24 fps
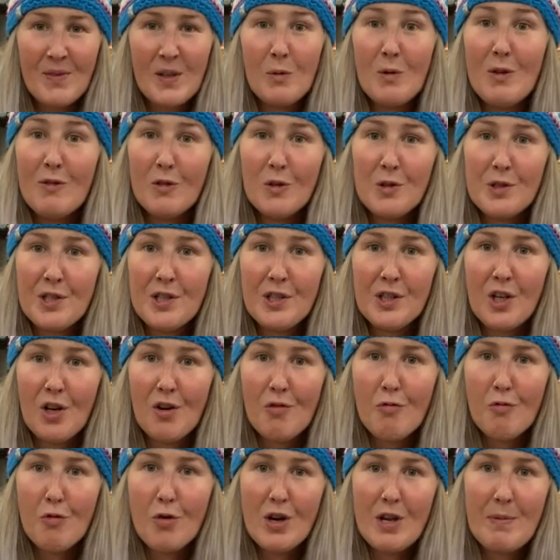We've also
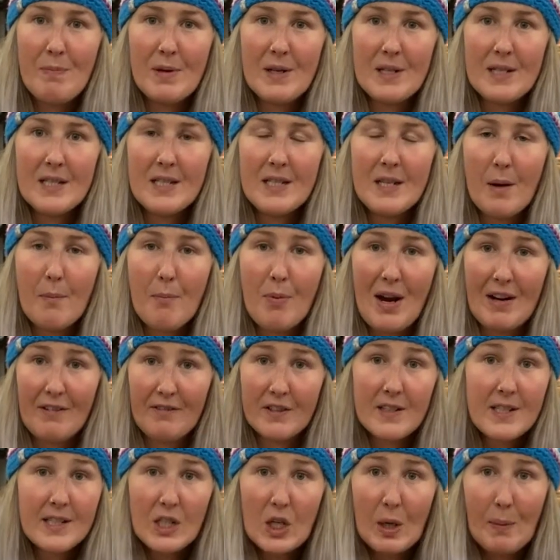got Rooibos
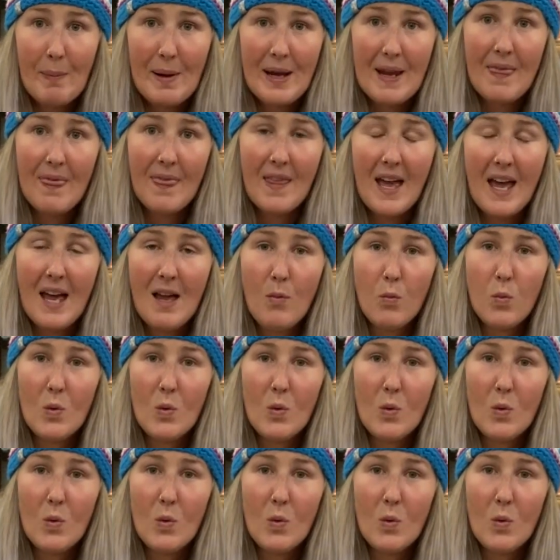breakfast cuppa in there,